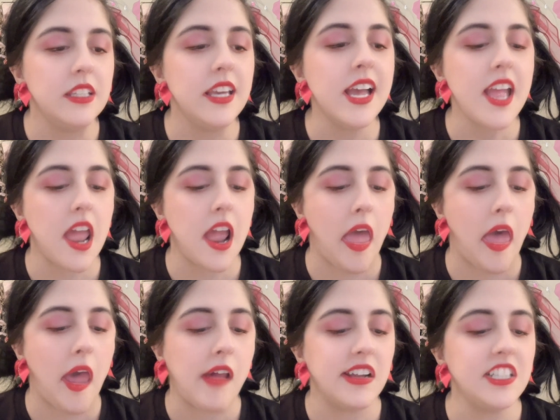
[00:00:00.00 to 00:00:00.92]
Yeah,
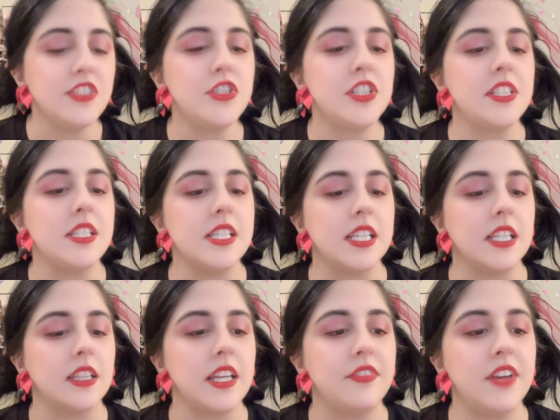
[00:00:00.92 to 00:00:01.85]

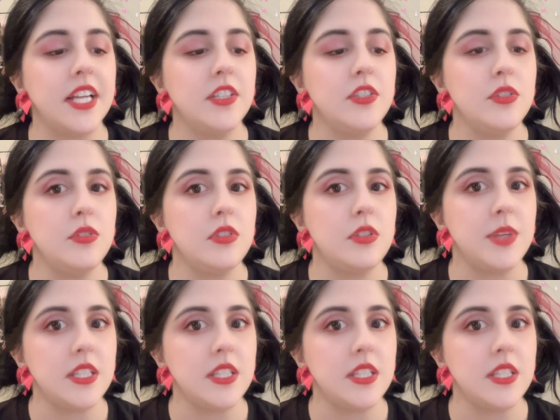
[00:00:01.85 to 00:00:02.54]
interesting. They find you to